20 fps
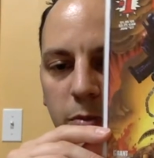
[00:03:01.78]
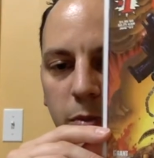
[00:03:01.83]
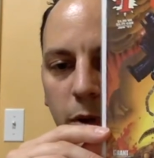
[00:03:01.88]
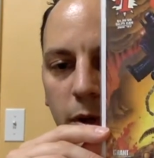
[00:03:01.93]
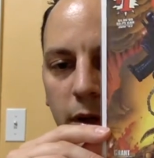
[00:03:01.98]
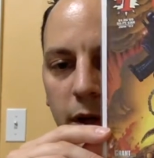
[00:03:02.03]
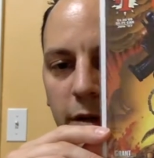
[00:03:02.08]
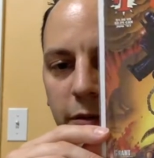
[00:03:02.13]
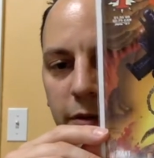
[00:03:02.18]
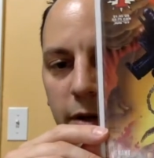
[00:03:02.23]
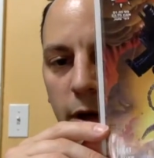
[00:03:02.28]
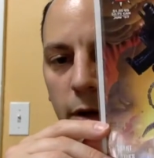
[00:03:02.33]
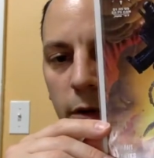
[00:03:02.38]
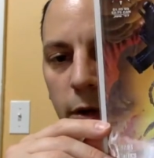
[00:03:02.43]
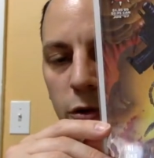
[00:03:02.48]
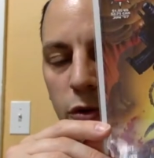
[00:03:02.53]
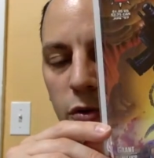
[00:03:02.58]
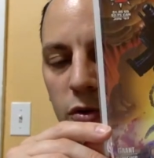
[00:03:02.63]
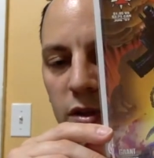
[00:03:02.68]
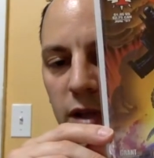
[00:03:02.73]
book I found,
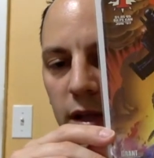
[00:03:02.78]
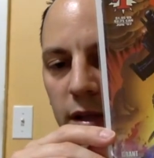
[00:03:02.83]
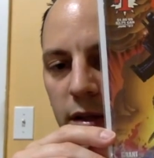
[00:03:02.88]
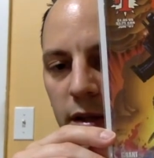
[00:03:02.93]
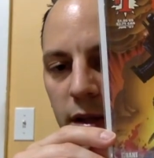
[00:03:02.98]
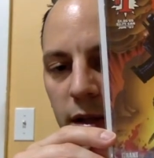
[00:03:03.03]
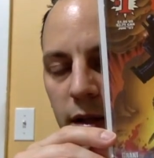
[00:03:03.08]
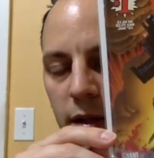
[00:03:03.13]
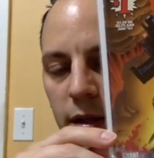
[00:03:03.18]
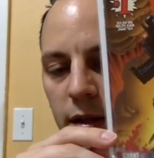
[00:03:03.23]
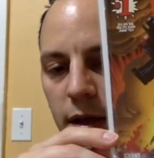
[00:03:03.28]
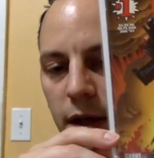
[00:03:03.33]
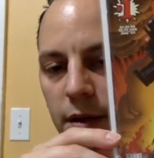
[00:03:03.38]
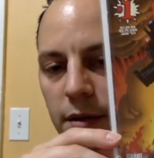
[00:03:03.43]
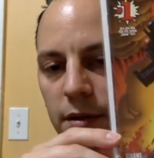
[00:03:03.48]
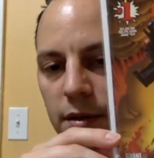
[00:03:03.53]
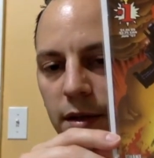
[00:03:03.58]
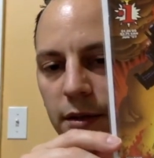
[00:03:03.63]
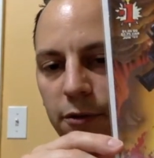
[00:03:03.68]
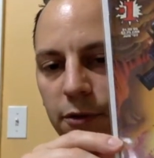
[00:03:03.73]
this was at a
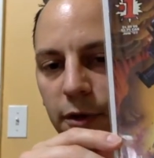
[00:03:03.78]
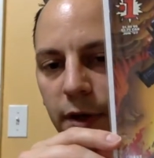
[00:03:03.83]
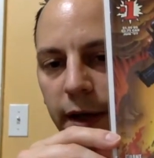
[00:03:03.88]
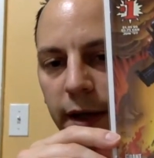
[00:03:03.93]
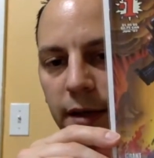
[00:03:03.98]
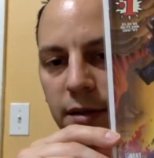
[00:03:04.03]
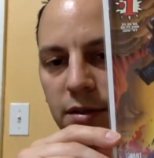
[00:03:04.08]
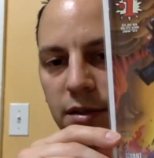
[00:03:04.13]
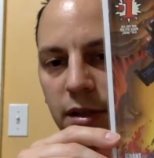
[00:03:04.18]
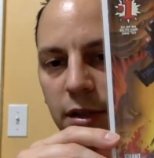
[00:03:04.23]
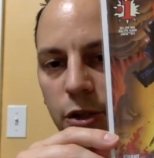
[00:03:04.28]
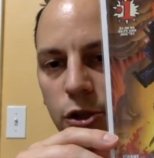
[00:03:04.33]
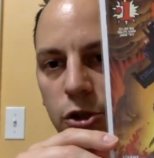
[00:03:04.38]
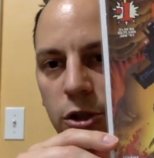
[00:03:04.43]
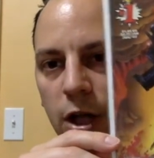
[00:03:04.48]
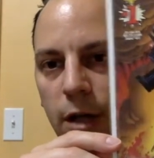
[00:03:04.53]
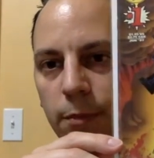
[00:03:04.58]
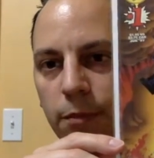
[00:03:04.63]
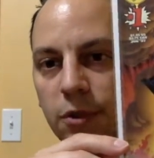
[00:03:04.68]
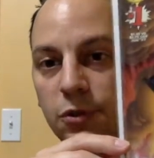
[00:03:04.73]
different antique
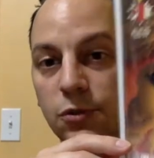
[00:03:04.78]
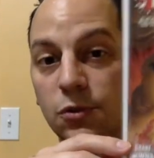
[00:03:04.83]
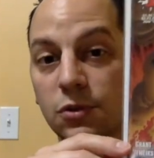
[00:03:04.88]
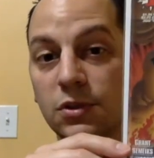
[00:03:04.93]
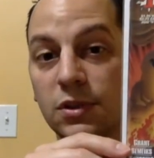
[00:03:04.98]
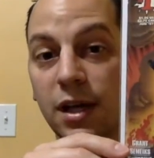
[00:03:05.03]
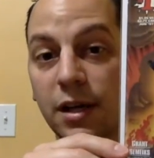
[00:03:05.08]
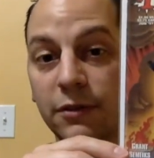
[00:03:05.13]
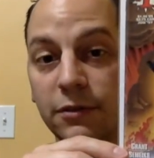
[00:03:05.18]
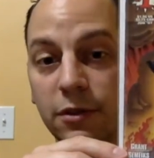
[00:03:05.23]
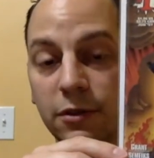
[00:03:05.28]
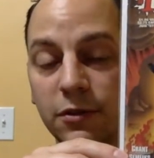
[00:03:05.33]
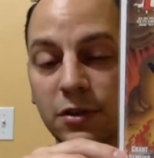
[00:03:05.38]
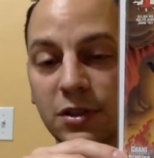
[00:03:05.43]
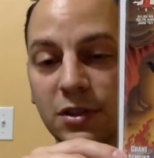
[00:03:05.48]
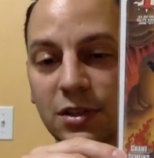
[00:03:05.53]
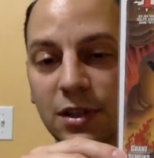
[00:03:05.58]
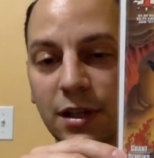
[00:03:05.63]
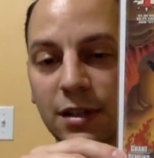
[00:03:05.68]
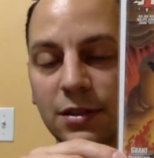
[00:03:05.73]
shop. This was not 50
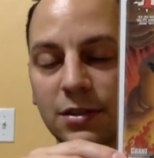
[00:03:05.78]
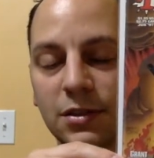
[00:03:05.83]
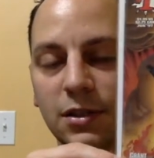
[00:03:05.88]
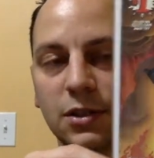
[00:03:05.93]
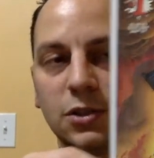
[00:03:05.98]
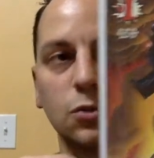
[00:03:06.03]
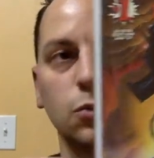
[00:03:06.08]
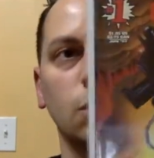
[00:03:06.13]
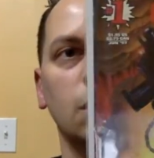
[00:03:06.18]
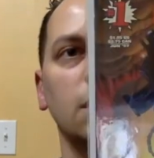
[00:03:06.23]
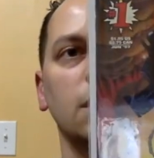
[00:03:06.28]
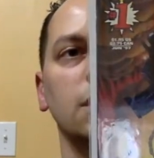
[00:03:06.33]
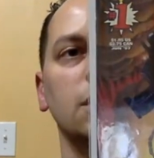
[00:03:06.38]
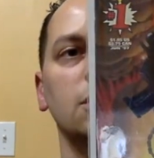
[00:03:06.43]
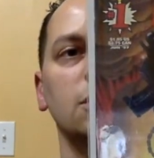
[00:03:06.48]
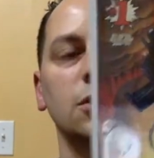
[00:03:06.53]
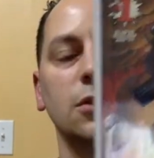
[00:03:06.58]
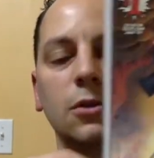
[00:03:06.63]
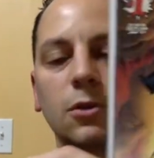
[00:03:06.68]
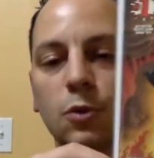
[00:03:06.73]
cents, this
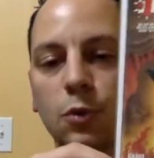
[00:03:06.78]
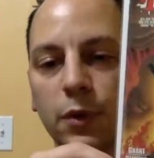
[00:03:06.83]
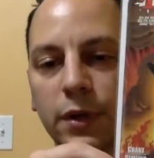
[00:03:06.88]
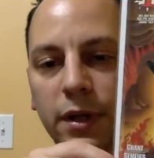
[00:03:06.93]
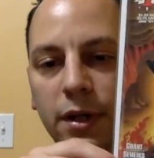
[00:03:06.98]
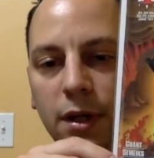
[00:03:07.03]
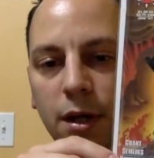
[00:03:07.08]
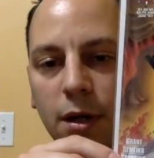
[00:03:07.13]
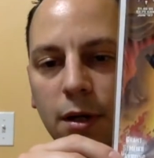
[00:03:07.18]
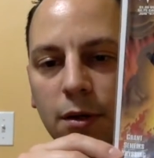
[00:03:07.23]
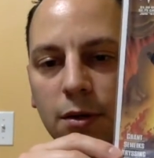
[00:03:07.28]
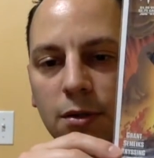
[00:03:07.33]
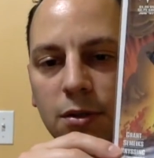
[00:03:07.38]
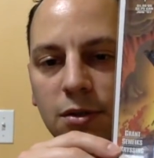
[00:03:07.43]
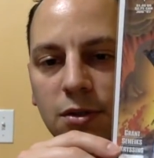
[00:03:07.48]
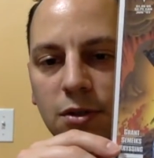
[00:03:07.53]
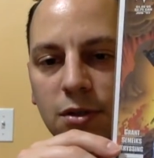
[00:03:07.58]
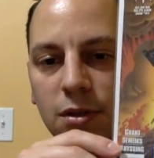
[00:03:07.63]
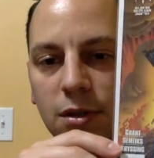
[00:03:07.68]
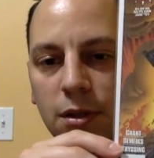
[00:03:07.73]
was
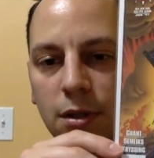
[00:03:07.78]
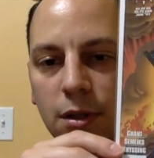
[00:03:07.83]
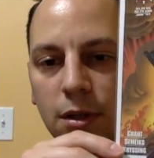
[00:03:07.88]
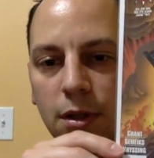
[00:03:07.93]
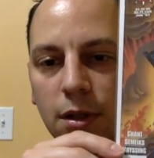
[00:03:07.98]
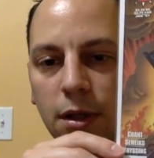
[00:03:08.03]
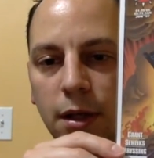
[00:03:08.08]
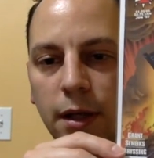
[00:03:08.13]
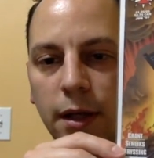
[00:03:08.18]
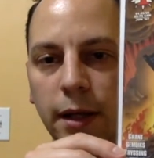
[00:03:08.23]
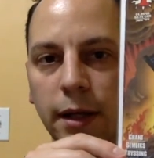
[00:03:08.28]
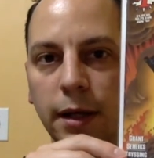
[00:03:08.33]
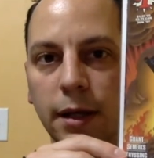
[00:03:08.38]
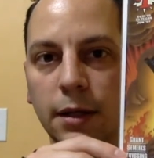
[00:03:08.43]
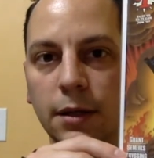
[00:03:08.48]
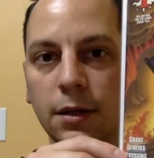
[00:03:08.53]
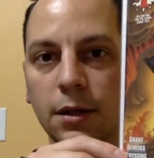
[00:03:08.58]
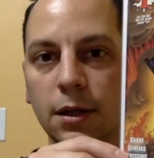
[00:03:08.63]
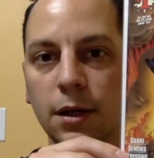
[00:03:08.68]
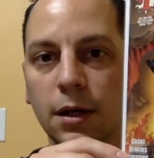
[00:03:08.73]
$3.
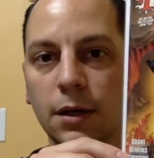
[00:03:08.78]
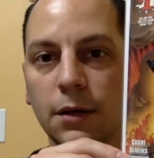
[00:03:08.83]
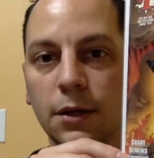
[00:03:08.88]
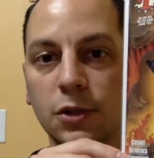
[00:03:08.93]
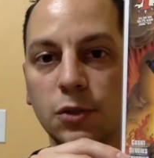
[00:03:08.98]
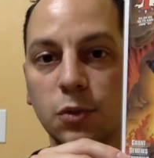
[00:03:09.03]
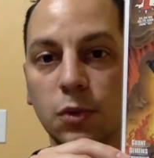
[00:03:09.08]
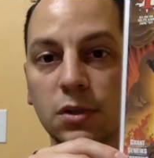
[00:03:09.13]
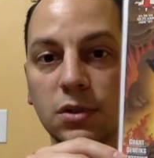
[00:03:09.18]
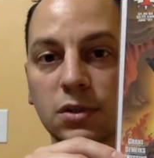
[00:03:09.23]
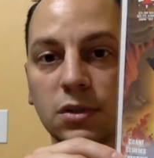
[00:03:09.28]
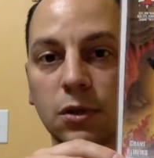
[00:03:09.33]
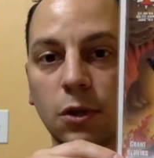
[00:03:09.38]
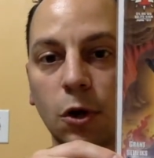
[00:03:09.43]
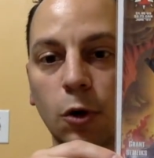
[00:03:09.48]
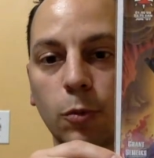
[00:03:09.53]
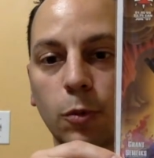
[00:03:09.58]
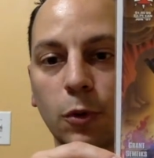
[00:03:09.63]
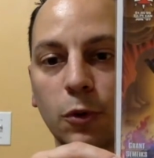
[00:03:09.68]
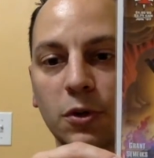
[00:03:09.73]
And this was
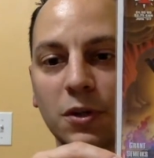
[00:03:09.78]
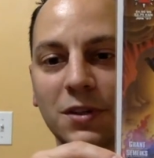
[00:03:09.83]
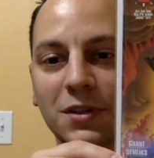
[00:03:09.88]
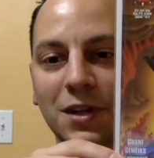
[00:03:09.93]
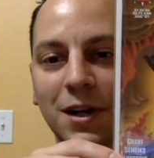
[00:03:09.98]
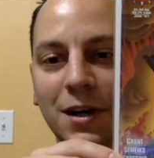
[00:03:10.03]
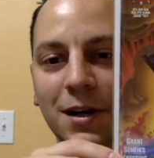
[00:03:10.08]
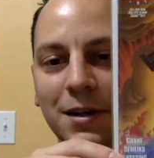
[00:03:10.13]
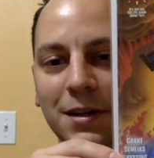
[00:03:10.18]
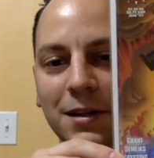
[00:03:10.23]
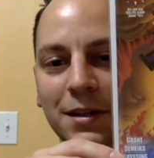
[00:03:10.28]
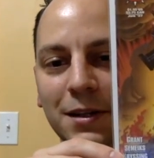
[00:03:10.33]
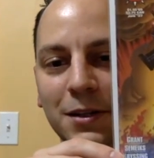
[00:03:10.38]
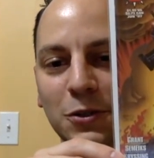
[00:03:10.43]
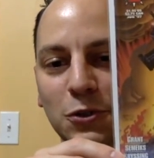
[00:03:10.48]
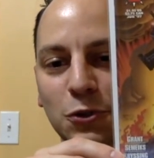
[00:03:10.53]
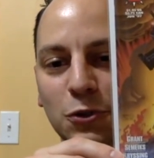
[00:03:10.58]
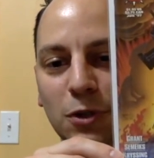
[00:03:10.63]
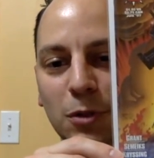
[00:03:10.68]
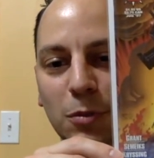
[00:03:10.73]
Lobo the Duck,
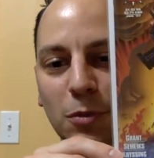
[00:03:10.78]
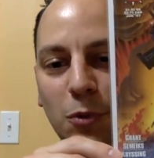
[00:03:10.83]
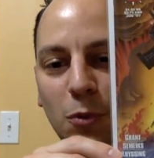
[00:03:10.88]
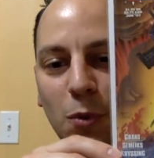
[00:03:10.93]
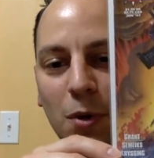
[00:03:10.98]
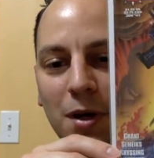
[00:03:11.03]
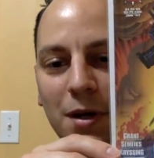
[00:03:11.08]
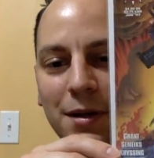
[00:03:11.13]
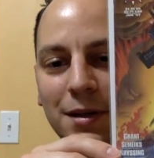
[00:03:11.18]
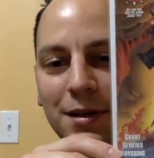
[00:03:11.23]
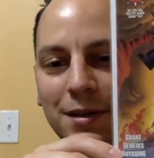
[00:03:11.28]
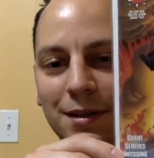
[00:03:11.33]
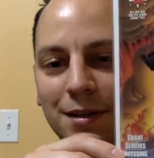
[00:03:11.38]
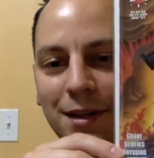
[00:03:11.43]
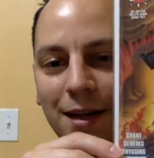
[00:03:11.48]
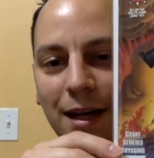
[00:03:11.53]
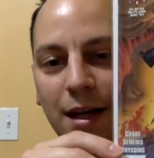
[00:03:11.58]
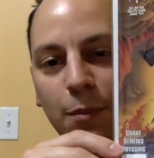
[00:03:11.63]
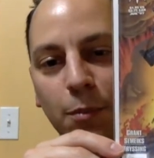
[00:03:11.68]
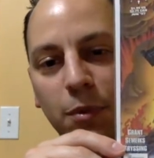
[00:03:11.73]
issue number 1.
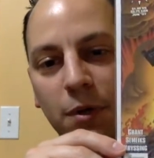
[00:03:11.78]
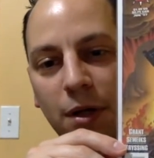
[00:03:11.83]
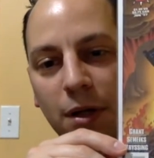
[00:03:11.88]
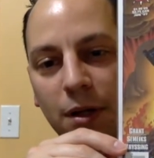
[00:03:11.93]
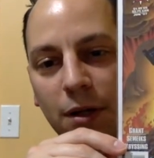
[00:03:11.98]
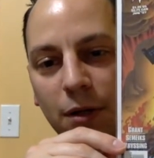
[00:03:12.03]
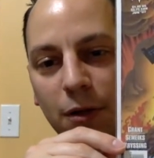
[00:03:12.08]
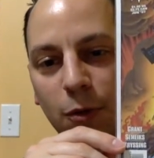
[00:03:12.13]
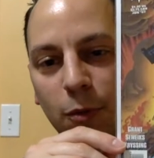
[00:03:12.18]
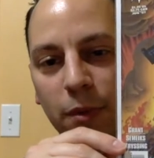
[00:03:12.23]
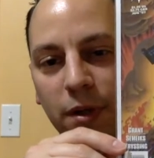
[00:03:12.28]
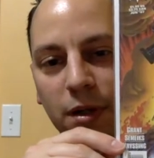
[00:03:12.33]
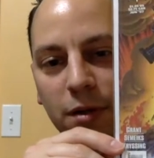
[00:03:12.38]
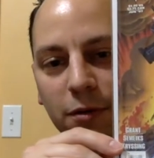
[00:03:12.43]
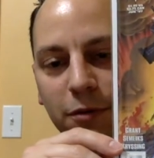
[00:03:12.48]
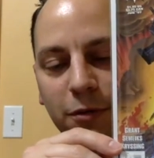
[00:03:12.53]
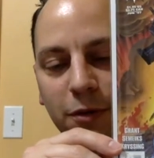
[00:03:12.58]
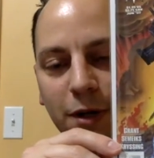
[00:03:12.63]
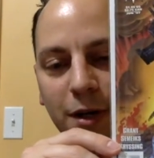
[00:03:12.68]
Had to put a little bit of,